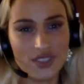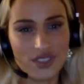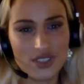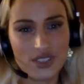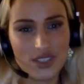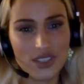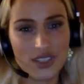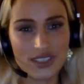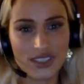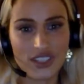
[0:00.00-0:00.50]

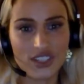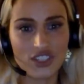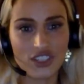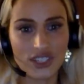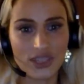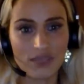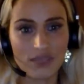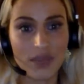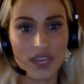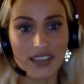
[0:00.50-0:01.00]
essentially
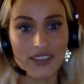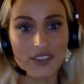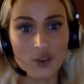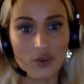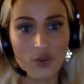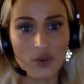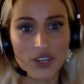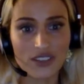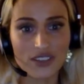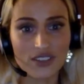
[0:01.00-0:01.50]
make their
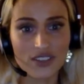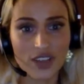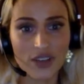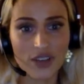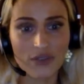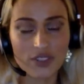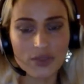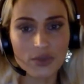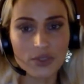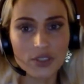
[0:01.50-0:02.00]
oppressors
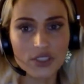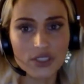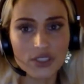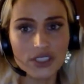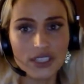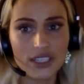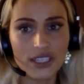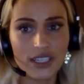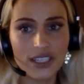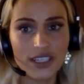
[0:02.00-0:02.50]
comfortable,
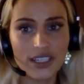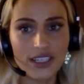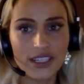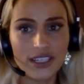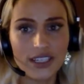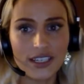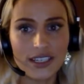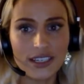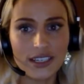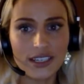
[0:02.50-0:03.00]

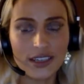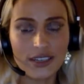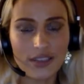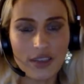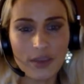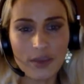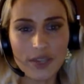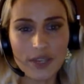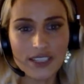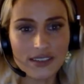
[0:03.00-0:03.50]
if that
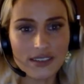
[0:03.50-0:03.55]
makes sense.